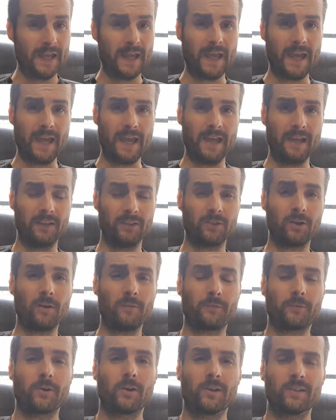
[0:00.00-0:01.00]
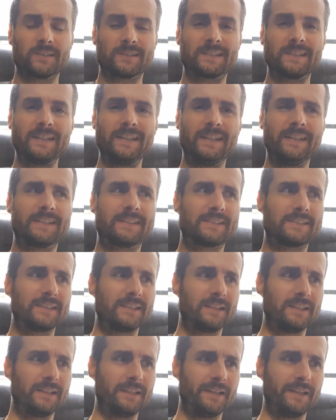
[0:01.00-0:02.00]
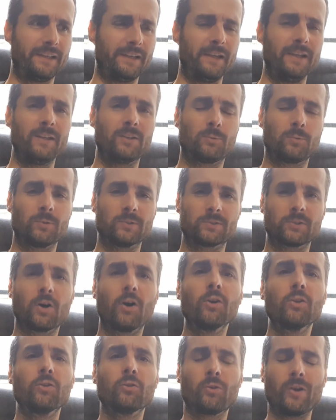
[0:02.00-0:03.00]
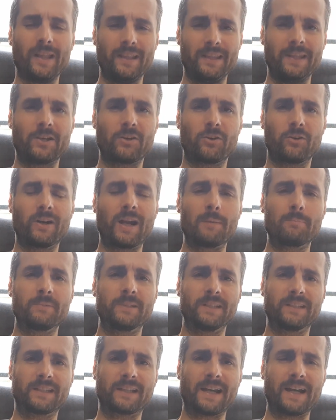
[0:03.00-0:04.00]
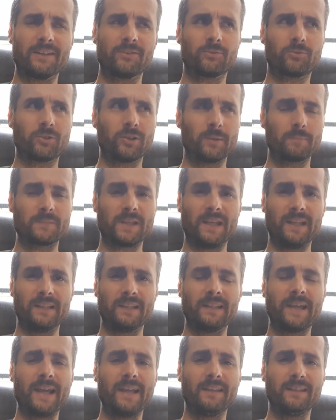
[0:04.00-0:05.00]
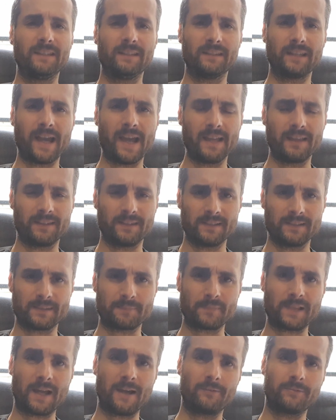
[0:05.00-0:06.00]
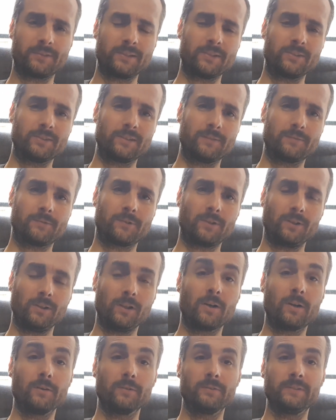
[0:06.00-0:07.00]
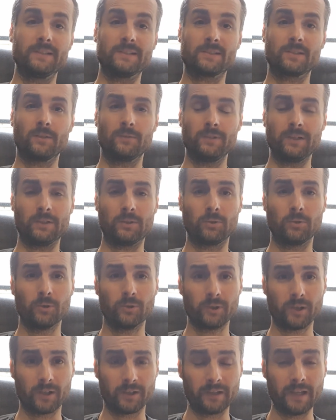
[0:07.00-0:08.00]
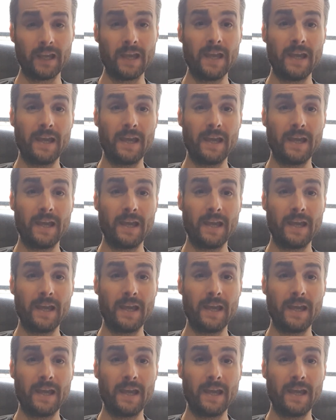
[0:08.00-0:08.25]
and of course it's uh, it was already corrupted country in the 1990s after the fall of the Soviet Union